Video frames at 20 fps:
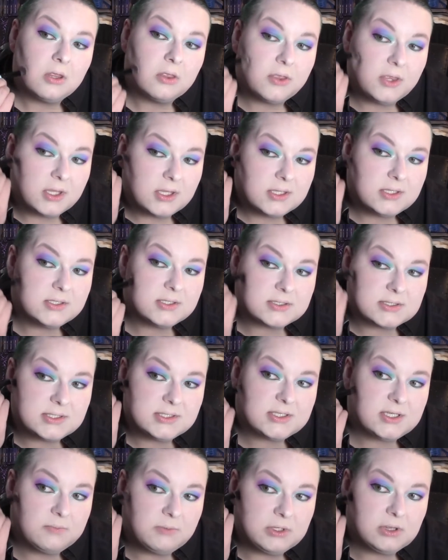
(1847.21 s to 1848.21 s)
Thing is,
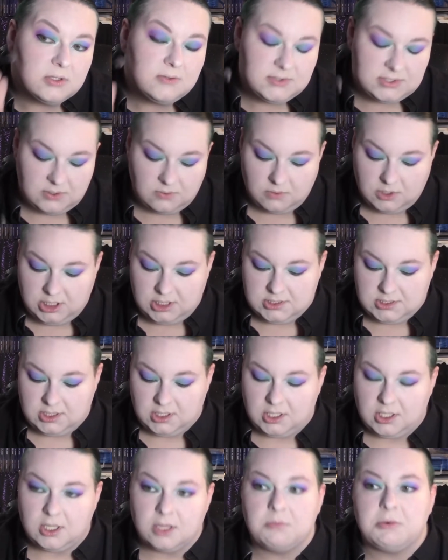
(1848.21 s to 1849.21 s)
since I've been losing weight
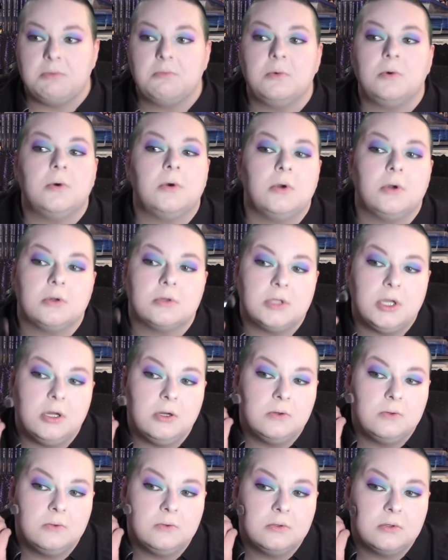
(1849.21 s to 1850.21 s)
and getting a bit more
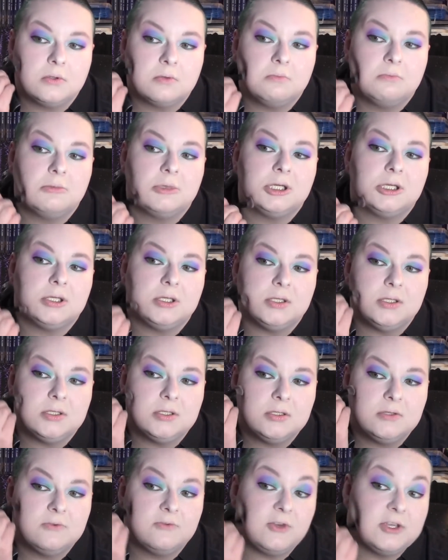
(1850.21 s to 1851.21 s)
toned,
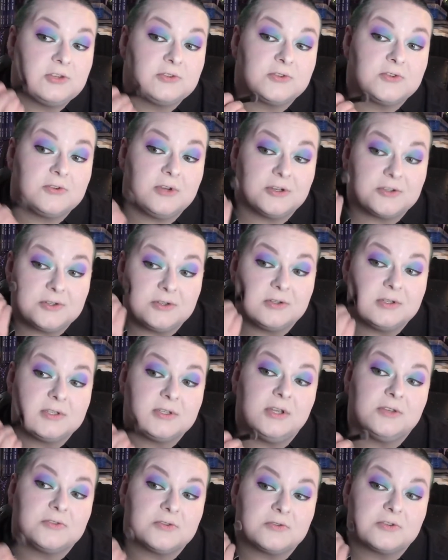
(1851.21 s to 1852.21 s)
my facial structure is
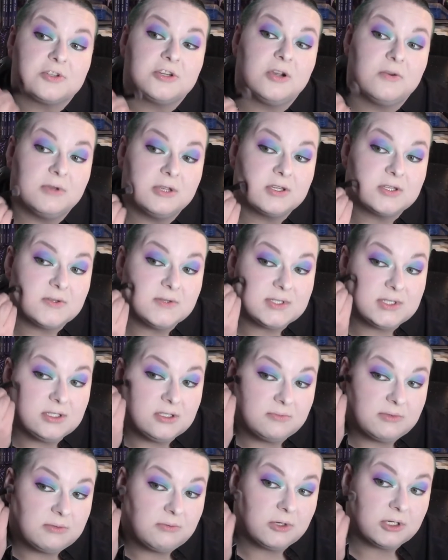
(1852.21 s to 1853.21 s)
also showing, so it's a
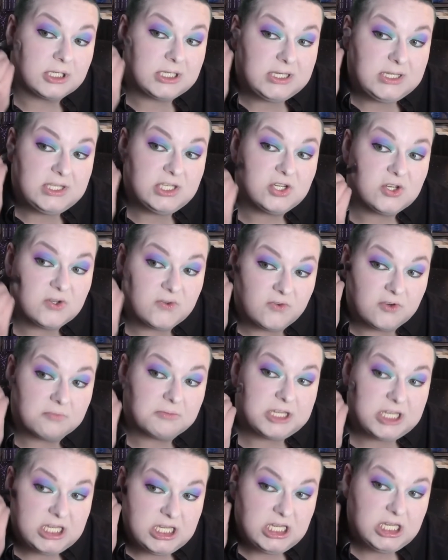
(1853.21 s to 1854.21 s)
little bit more easier for
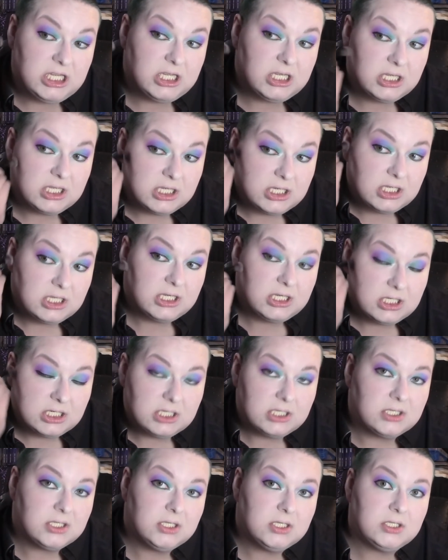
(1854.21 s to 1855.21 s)
me
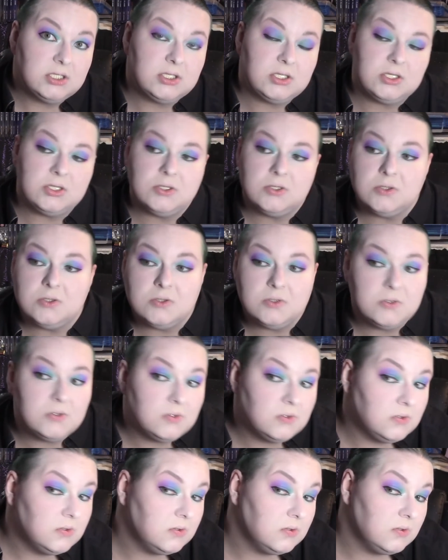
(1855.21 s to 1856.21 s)

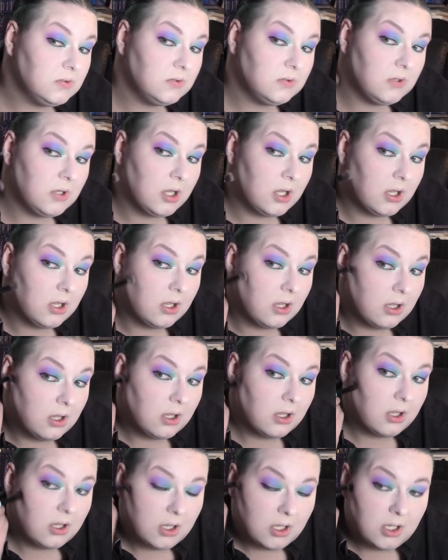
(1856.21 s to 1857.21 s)
to
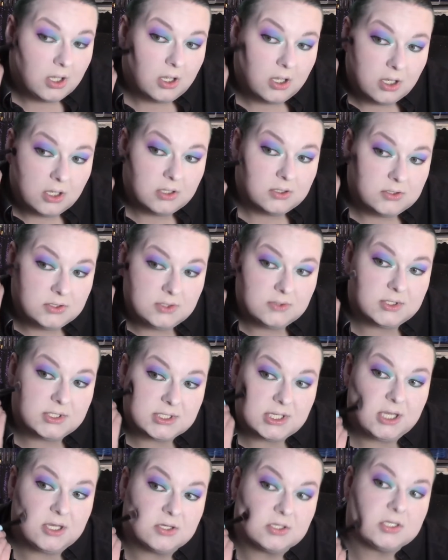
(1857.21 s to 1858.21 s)
do
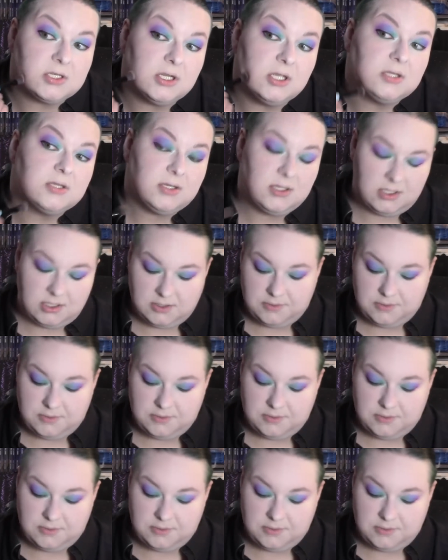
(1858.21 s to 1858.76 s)
this kind of shit.